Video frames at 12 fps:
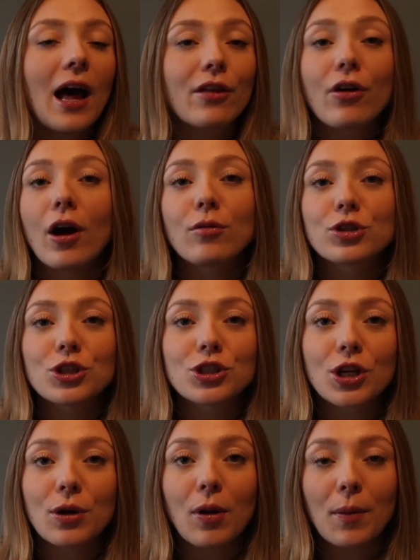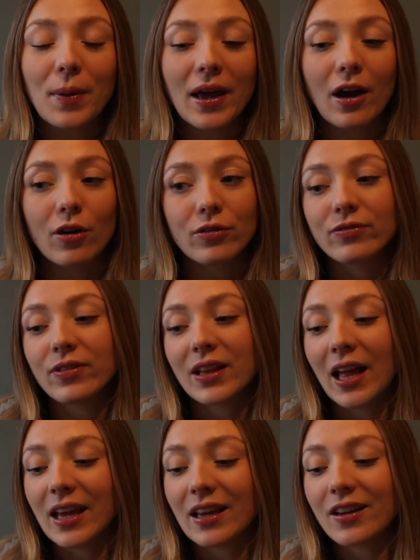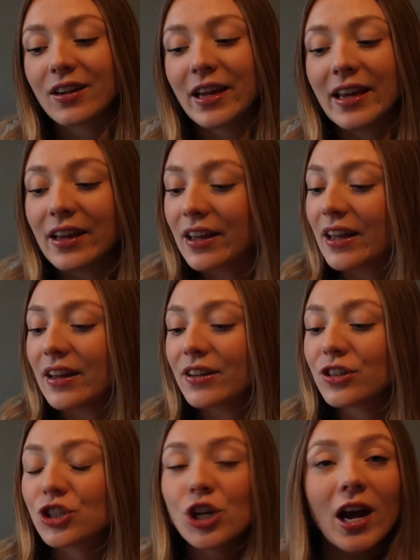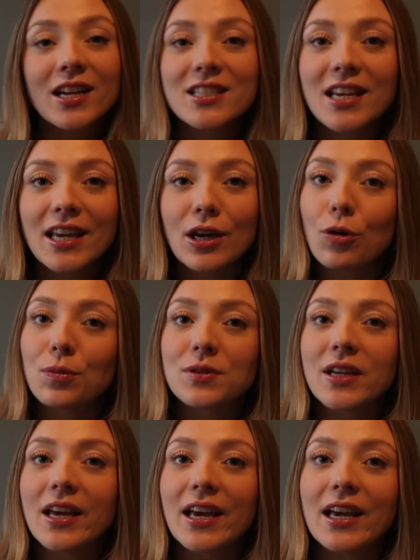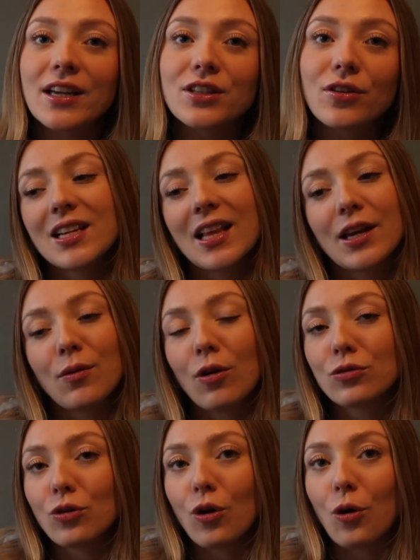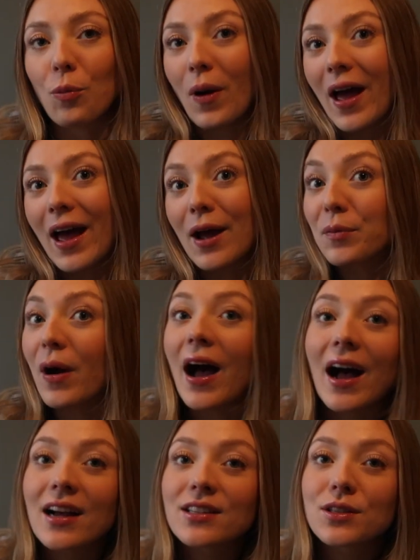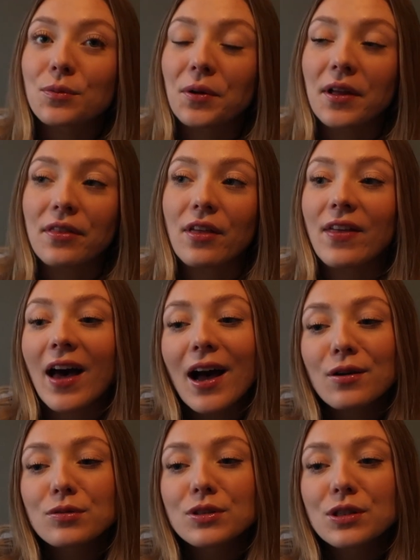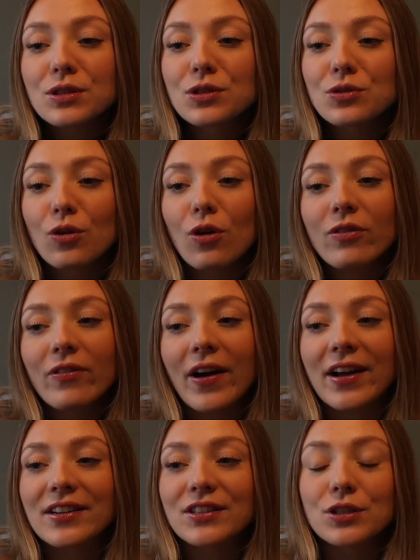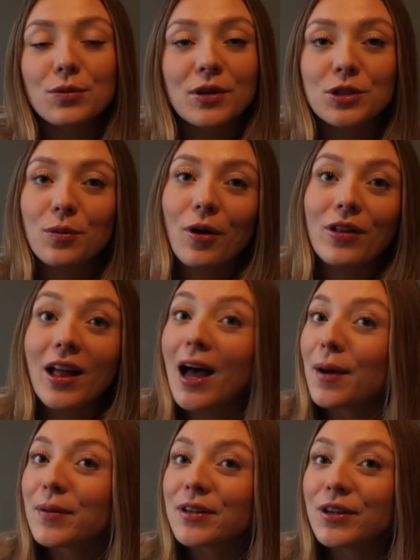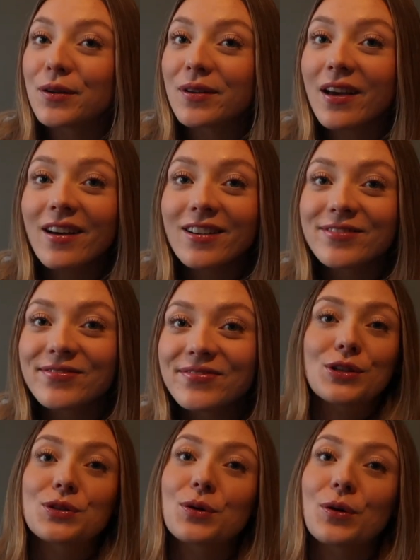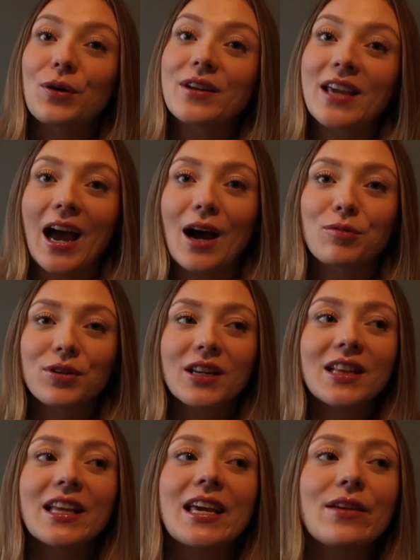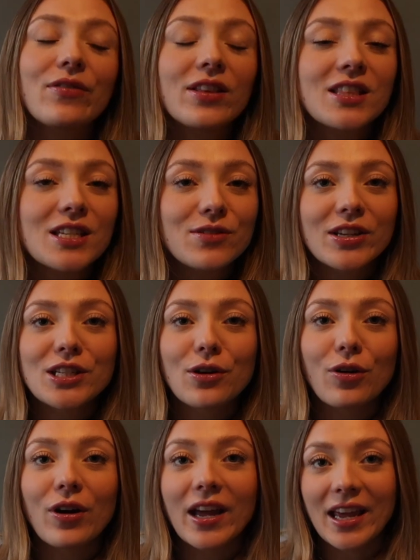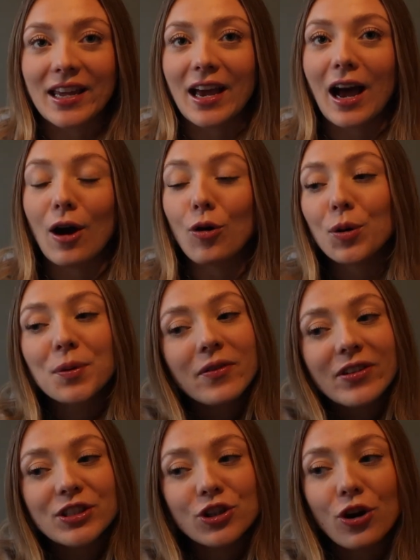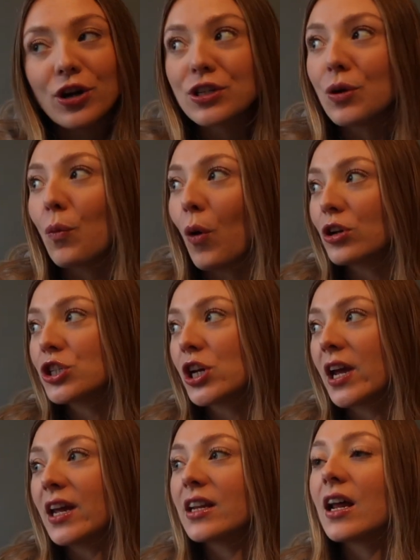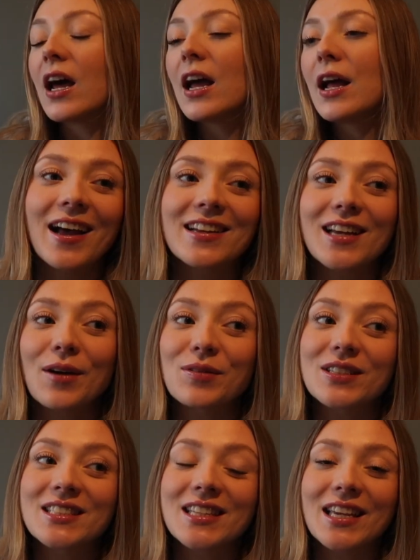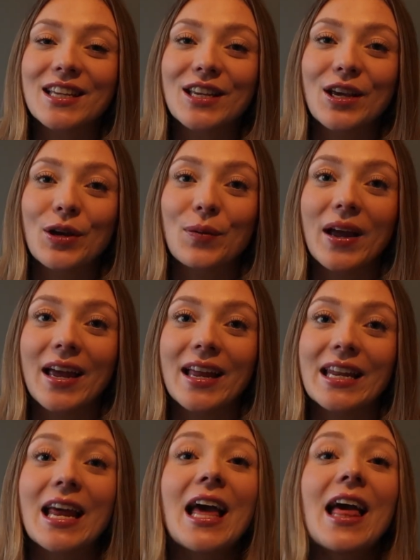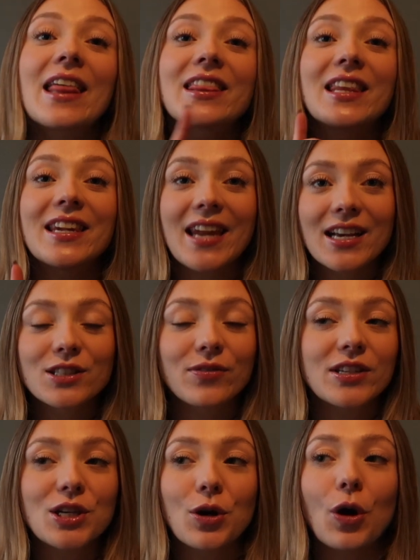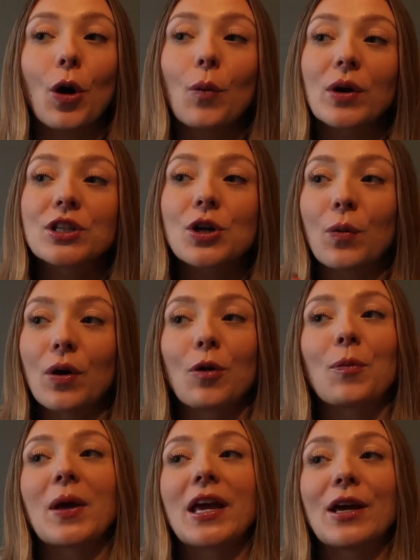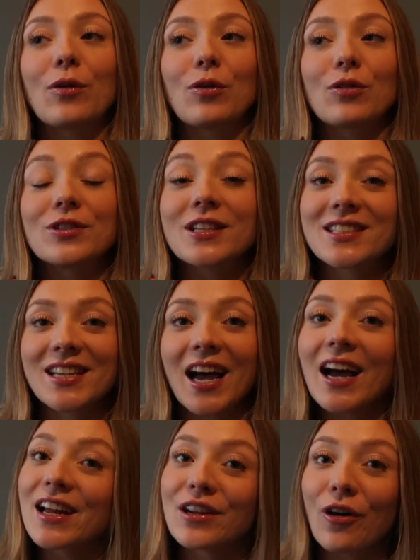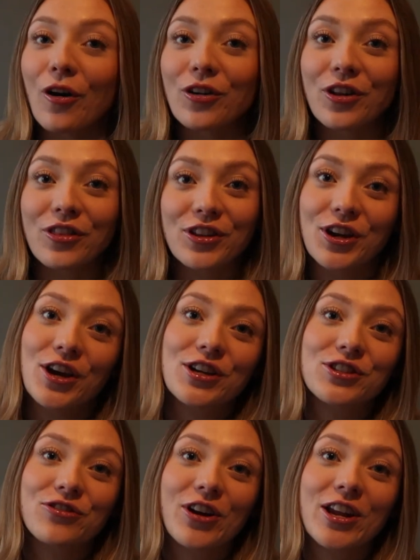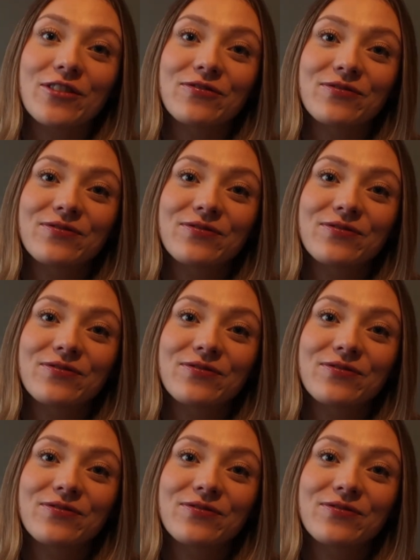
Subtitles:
I thought I would just do a bit of like a chatty update to let you all know where we're at with the house and stuff, and to wish you all a happy new year. So yeah, I'm gonna leave this video here. I hope you've enjoyed watching, and I will see you in the next video, which will be us starting on the nursery.